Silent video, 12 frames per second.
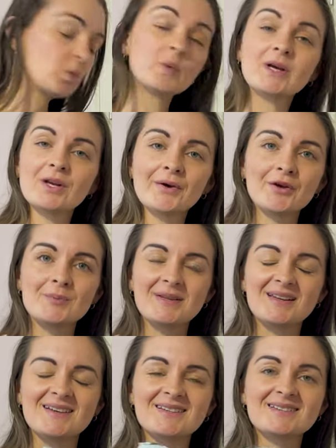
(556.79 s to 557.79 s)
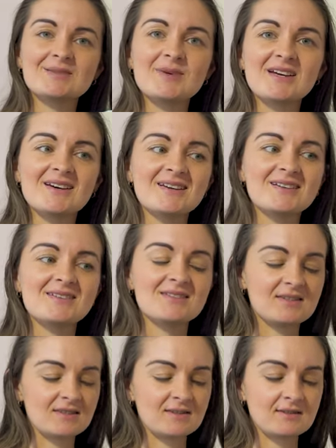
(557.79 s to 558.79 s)
We're gonna open this
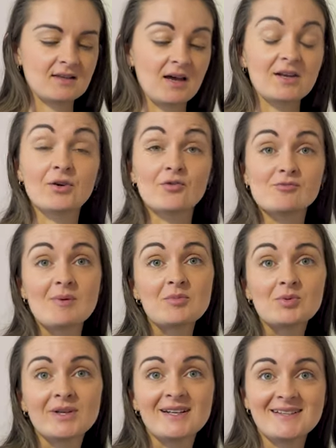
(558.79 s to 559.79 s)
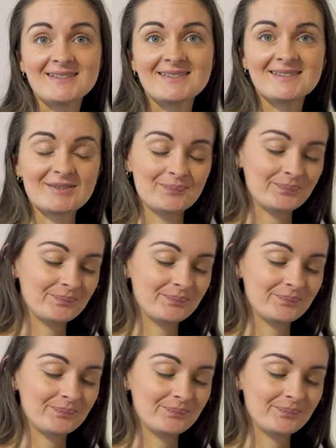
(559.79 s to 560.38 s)
because I don't remember what it is.